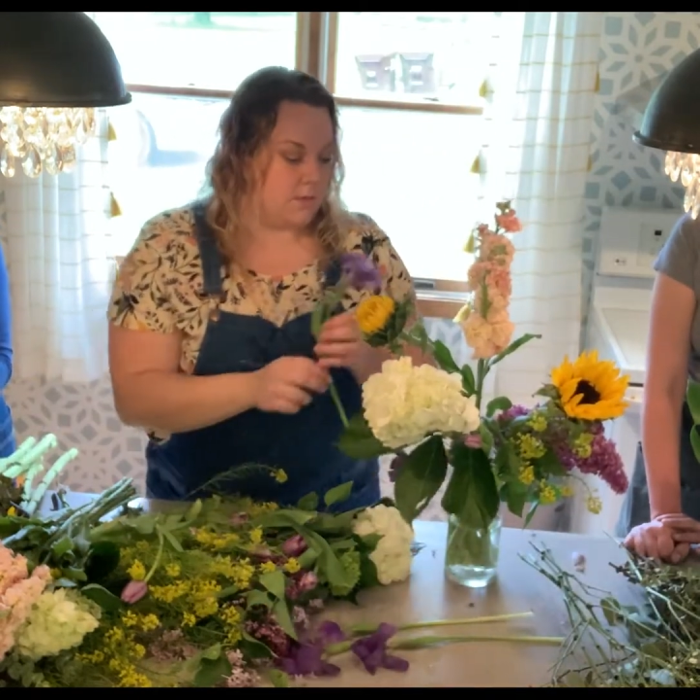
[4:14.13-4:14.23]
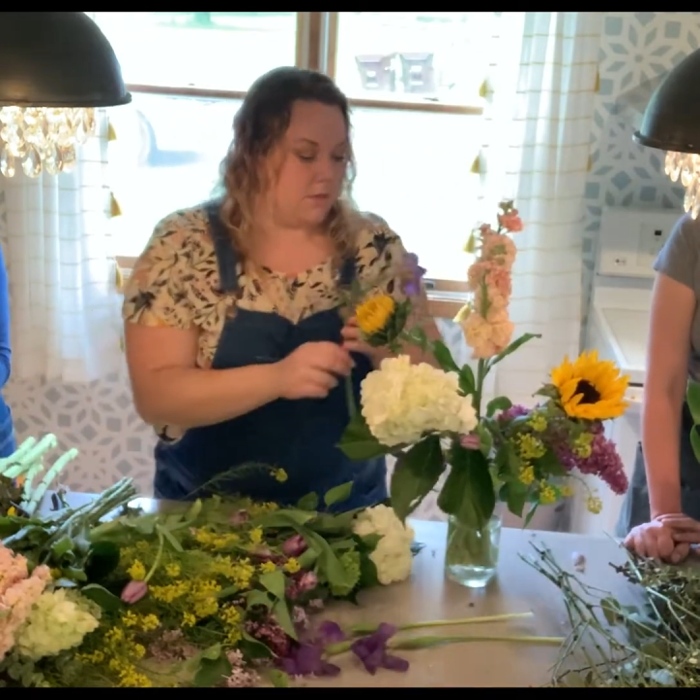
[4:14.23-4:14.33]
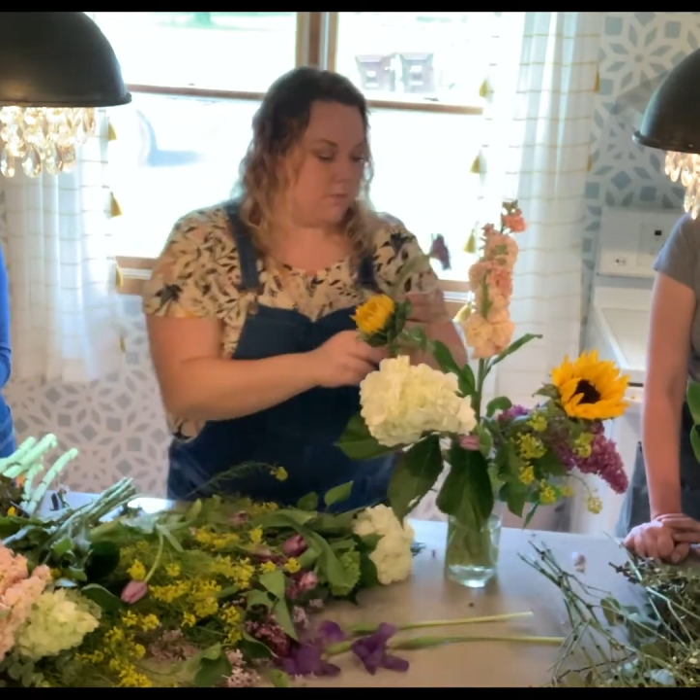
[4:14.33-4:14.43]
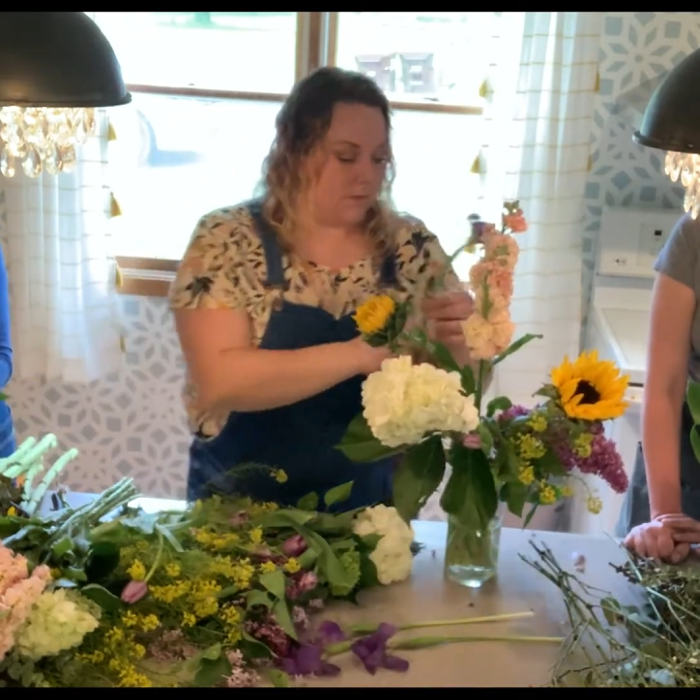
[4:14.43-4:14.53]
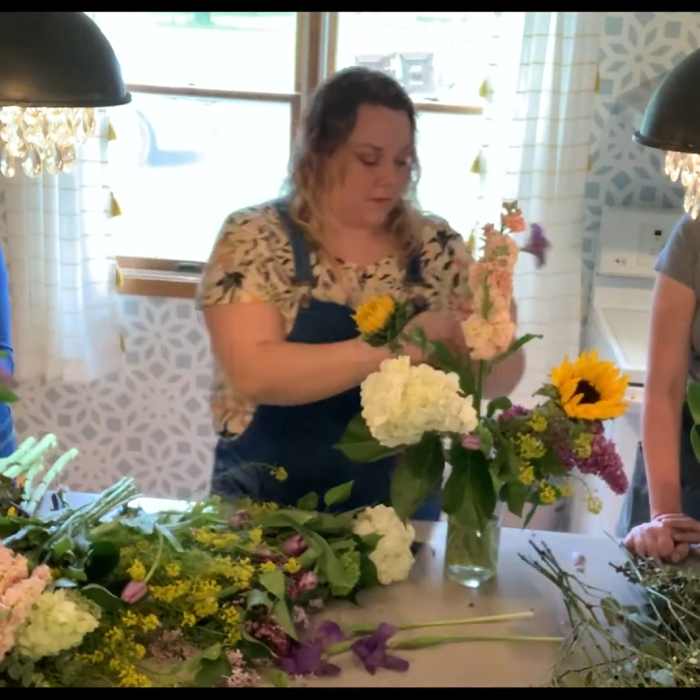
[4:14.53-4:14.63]

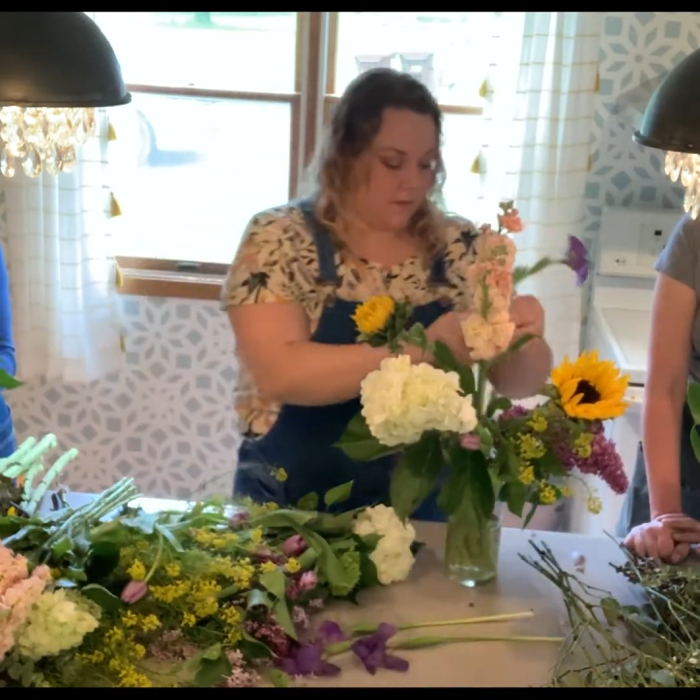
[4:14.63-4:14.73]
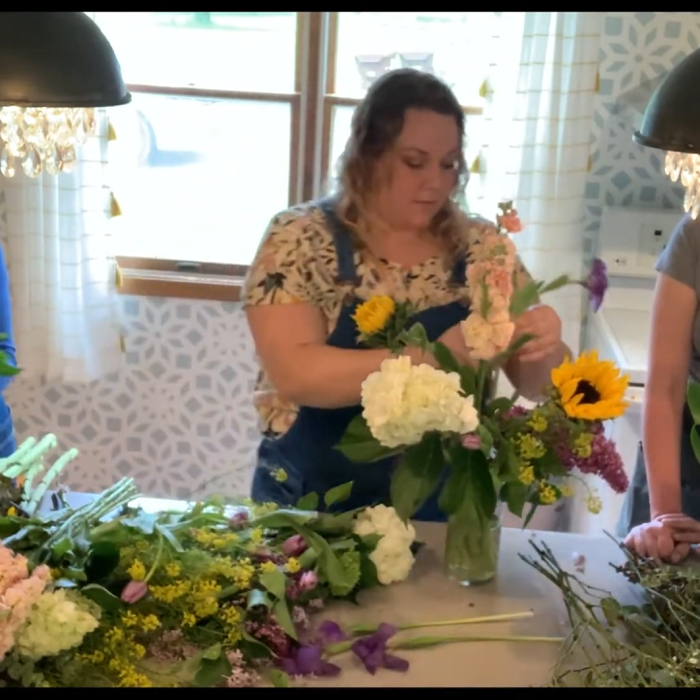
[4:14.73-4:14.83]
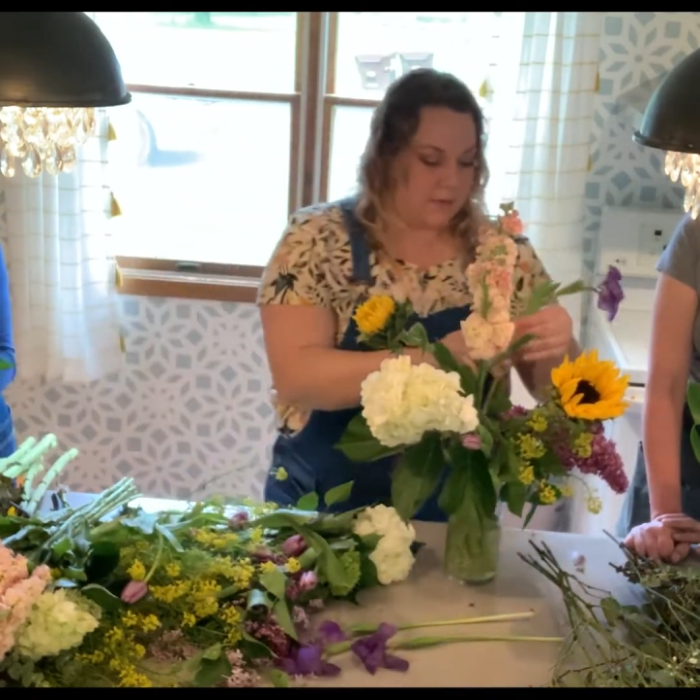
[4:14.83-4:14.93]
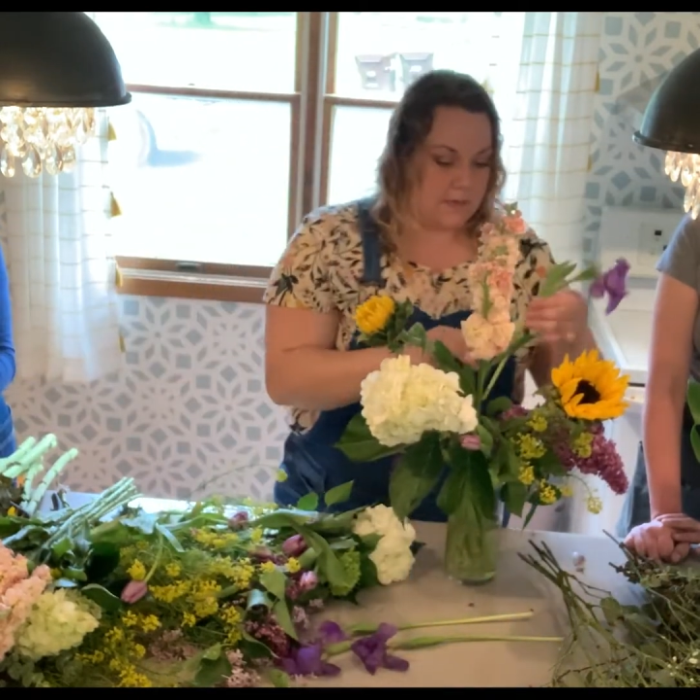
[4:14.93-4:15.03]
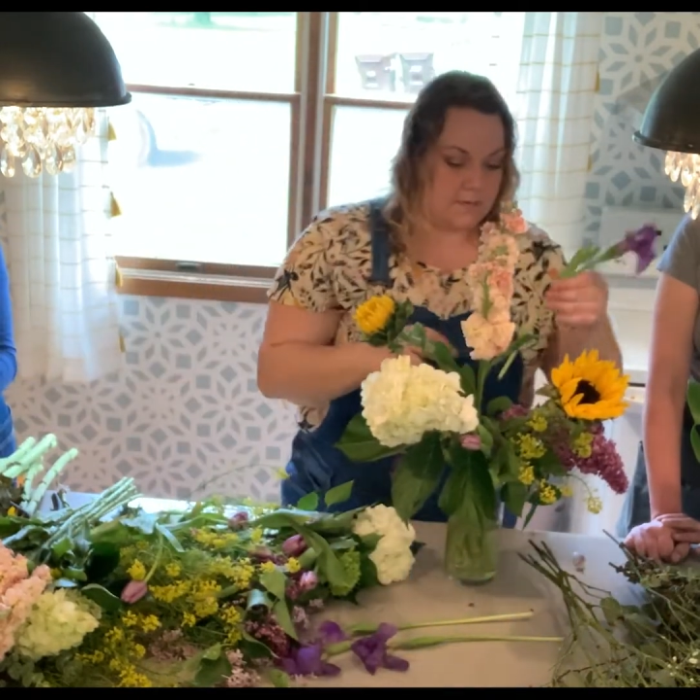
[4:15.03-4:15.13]
and work our
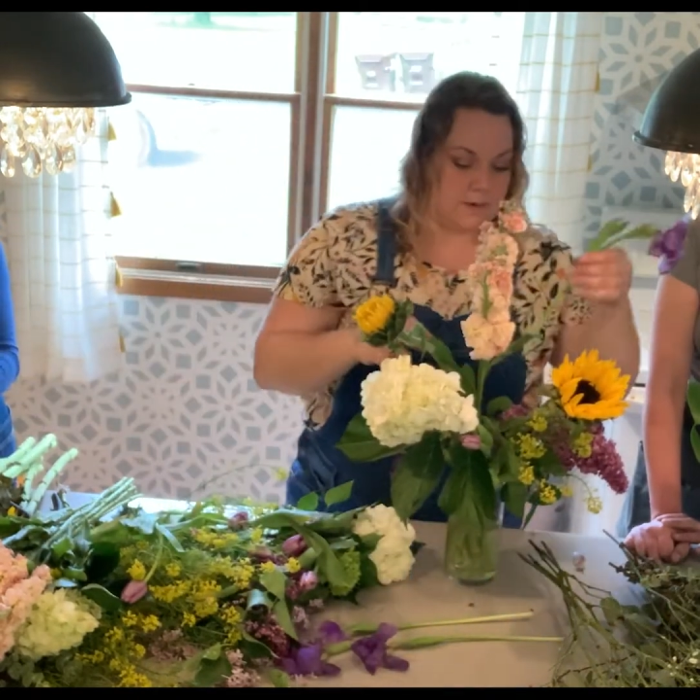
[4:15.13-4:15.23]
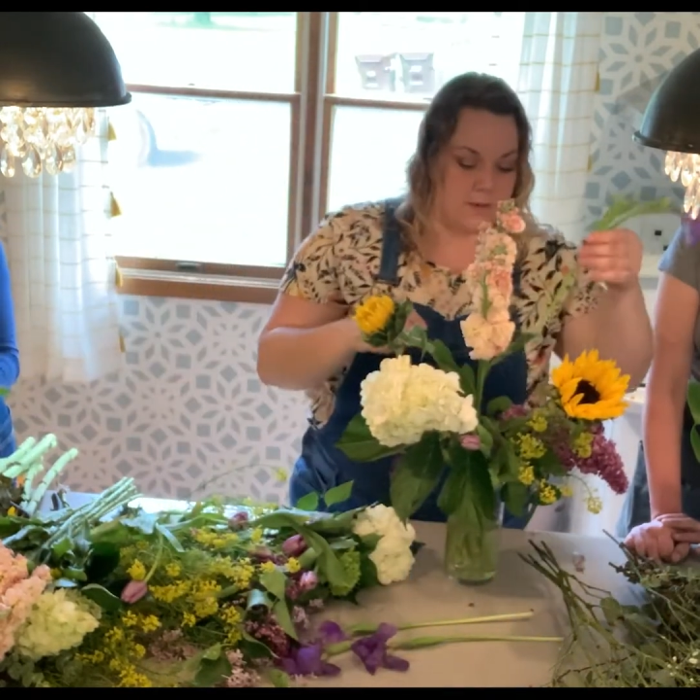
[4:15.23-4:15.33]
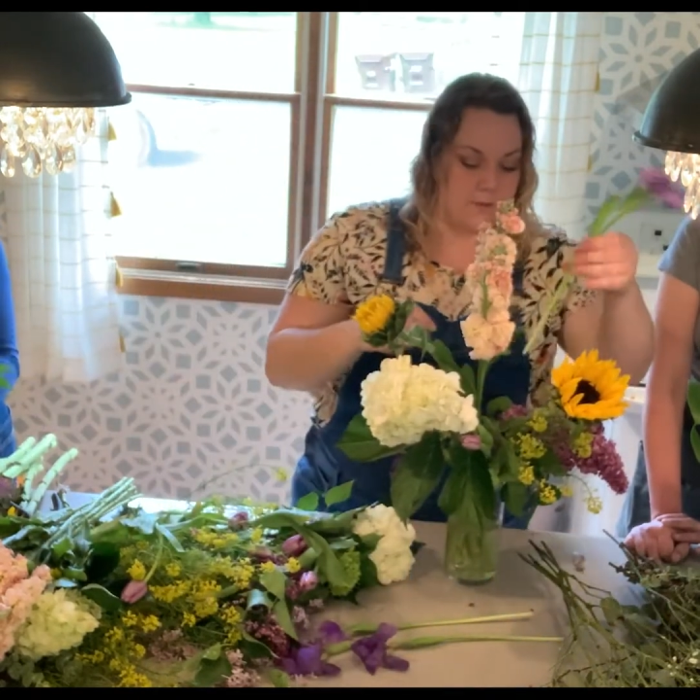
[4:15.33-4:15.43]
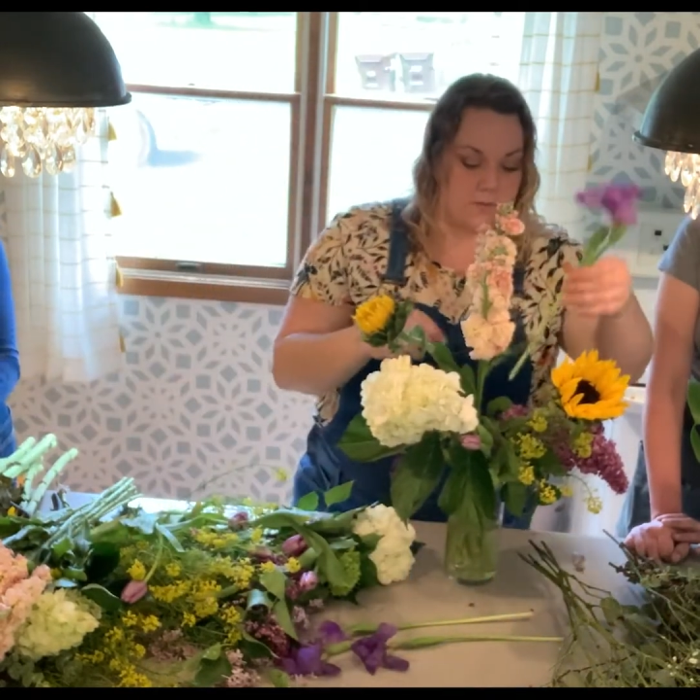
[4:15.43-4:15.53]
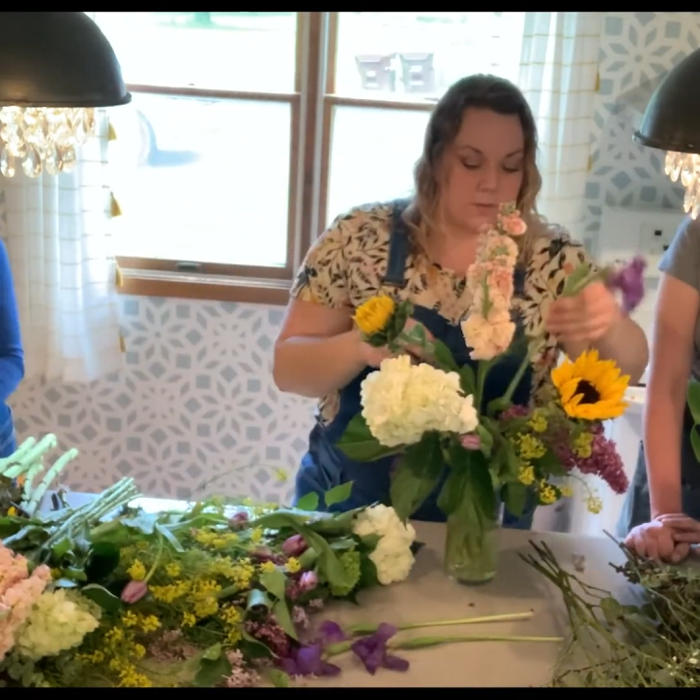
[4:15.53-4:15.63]
way
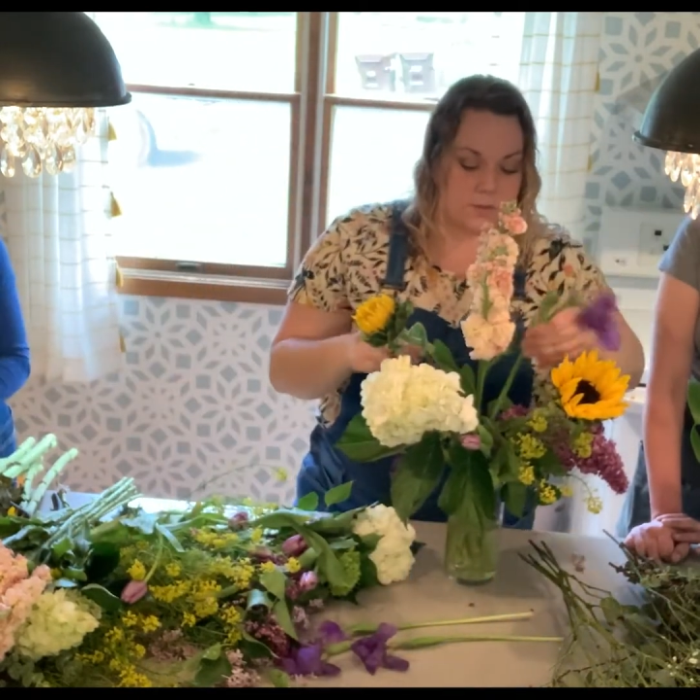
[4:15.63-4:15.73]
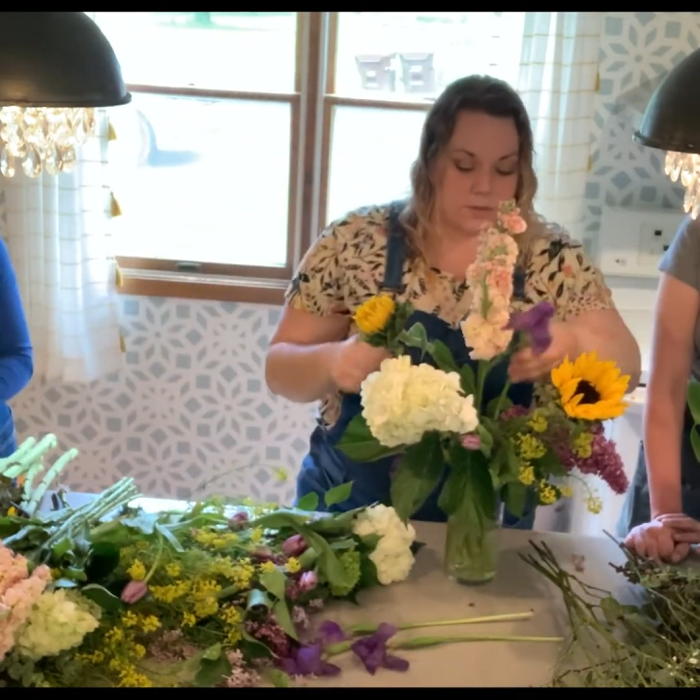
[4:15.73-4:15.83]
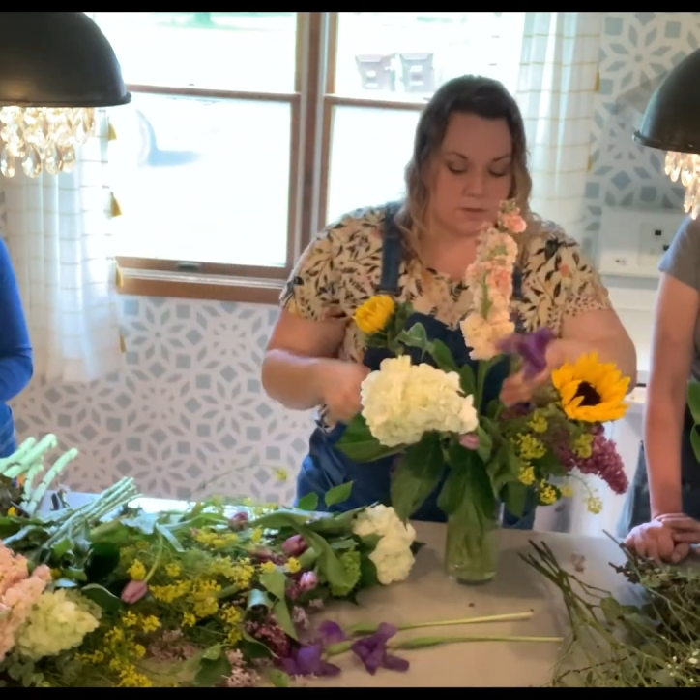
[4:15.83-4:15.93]
around.